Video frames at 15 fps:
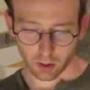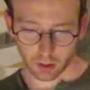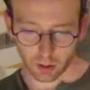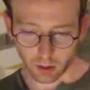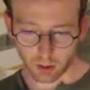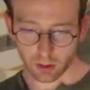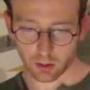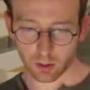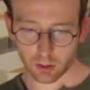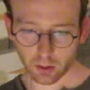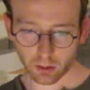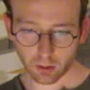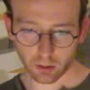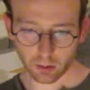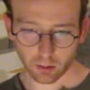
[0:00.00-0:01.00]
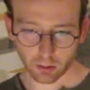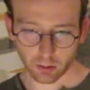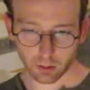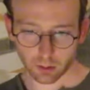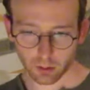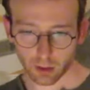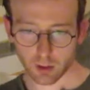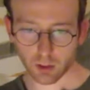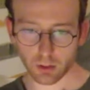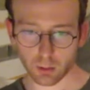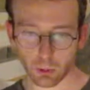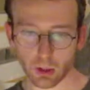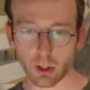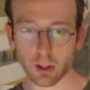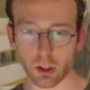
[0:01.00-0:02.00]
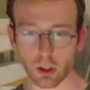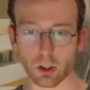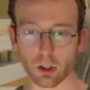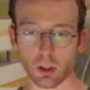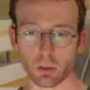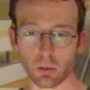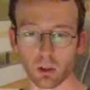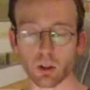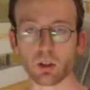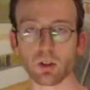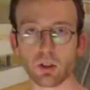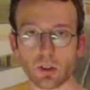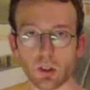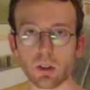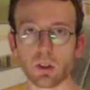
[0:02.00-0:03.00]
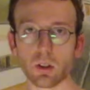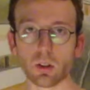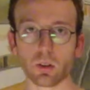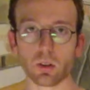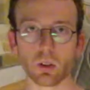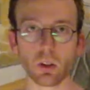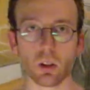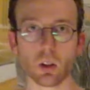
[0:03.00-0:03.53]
this relationship that I just detailed